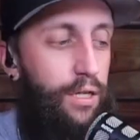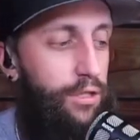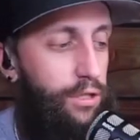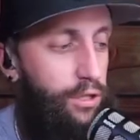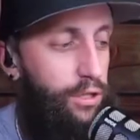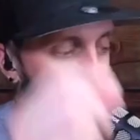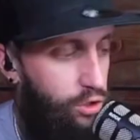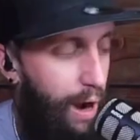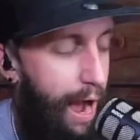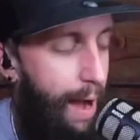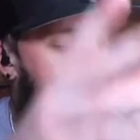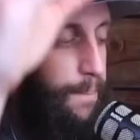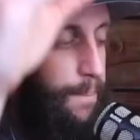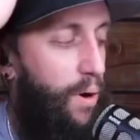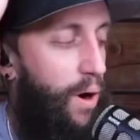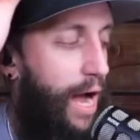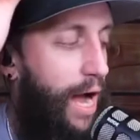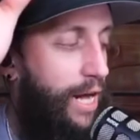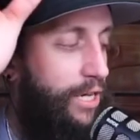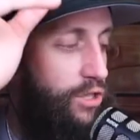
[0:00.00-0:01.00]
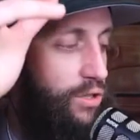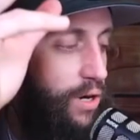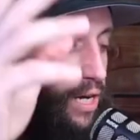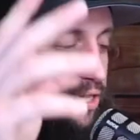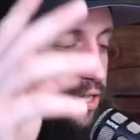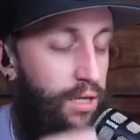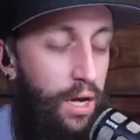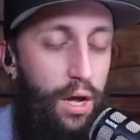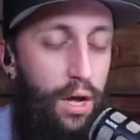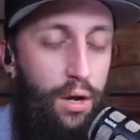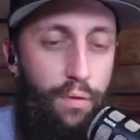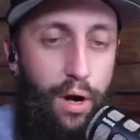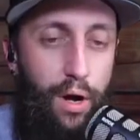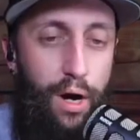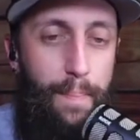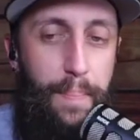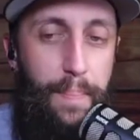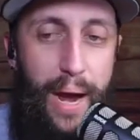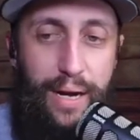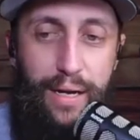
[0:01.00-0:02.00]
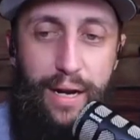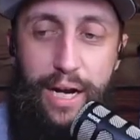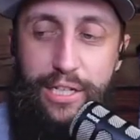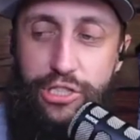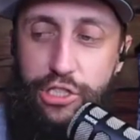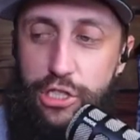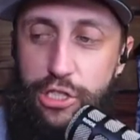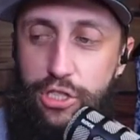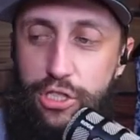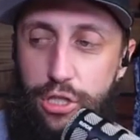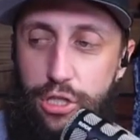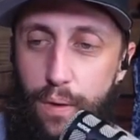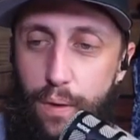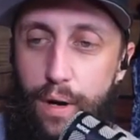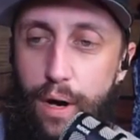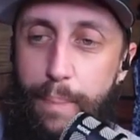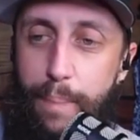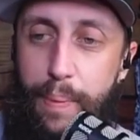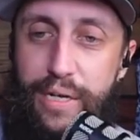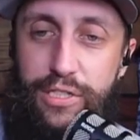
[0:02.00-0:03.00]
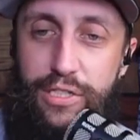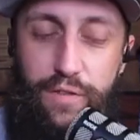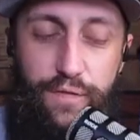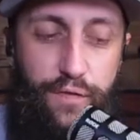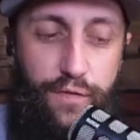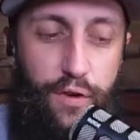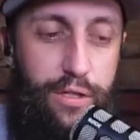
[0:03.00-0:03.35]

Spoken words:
Drop your address. Run It Back Nation showing up at your front